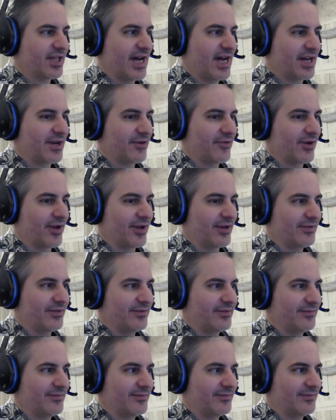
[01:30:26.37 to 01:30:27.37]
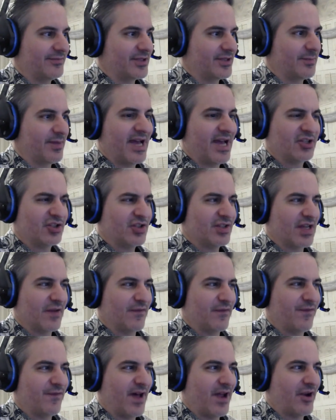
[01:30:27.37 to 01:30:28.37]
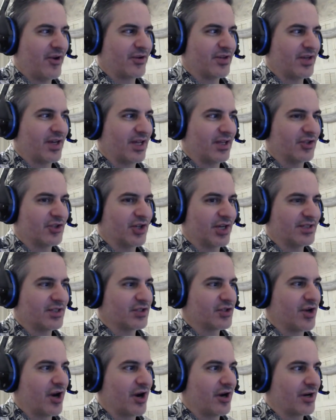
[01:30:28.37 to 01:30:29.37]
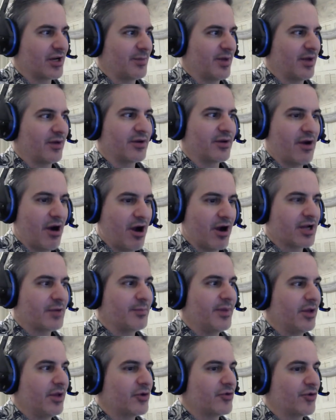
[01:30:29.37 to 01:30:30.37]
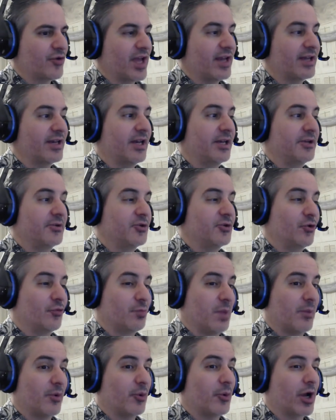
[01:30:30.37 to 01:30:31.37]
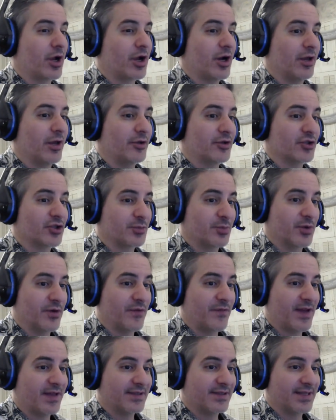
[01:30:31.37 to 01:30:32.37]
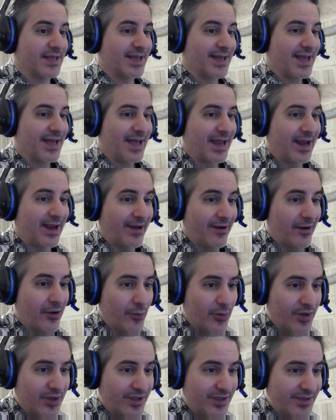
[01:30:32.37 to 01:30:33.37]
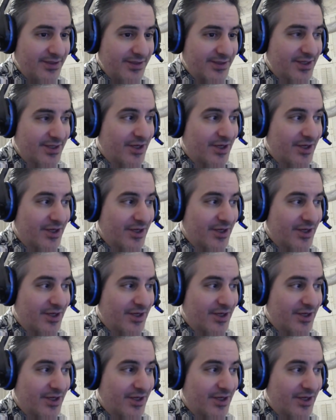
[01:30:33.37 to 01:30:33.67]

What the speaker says: got it right. Sebastian's on fire tonight in Chase's Gargamel. Gargamel created, and do you remember what color Smurfette's hair was